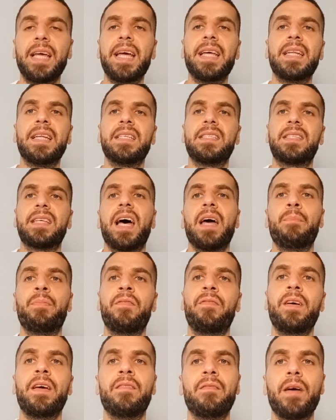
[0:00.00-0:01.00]
in this type
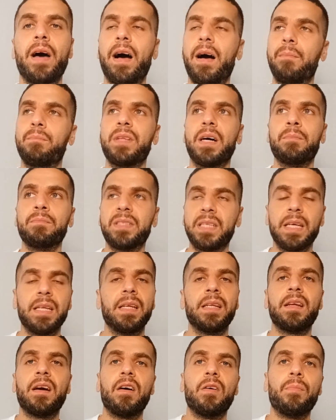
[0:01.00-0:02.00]
of and I'm I'm
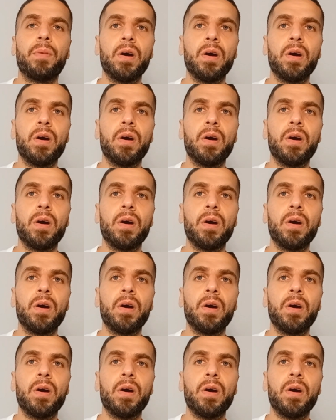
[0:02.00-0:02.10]
telling y'all,